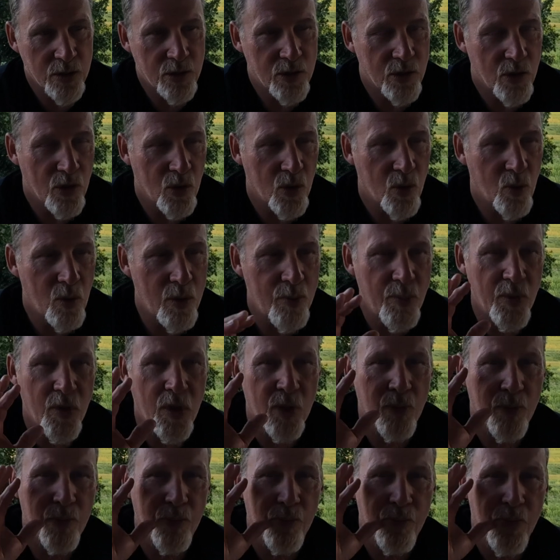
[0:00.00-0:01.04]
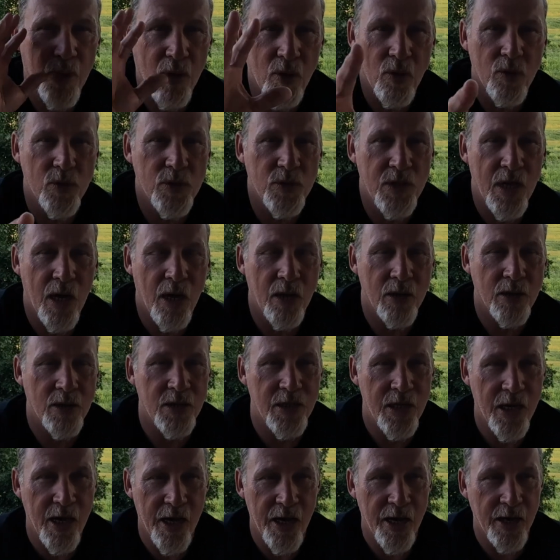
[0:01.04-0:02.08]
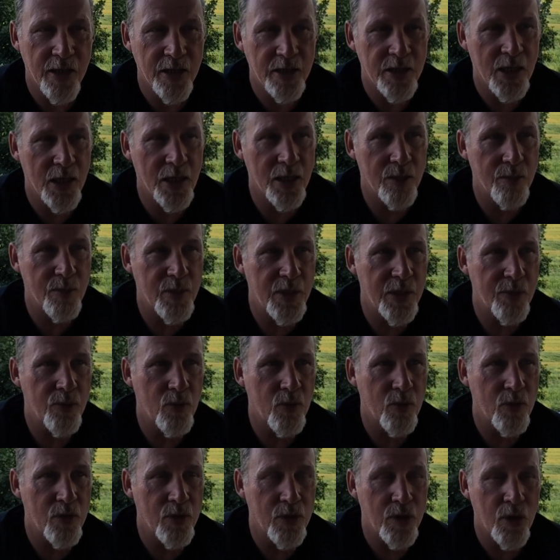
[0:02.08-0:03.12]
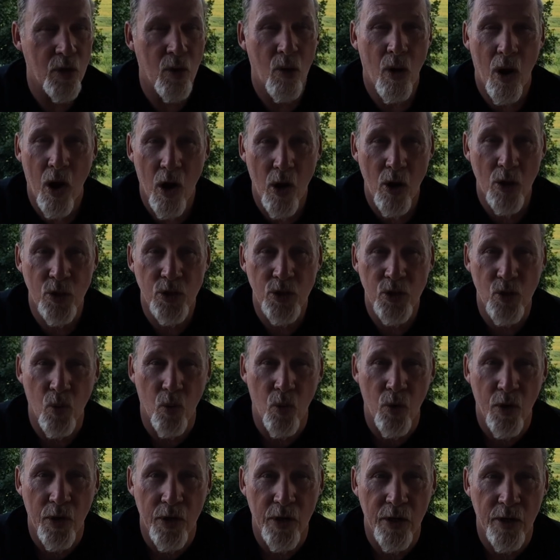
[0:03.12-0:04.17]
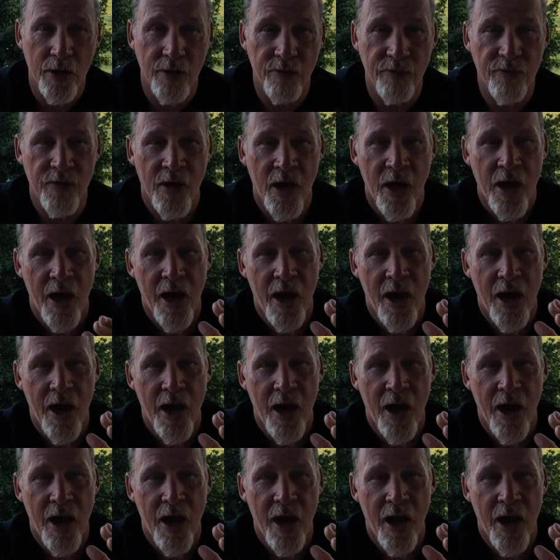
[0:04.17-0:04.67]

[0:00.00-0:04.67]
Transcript: So we put a post out today telling people, you know, our story of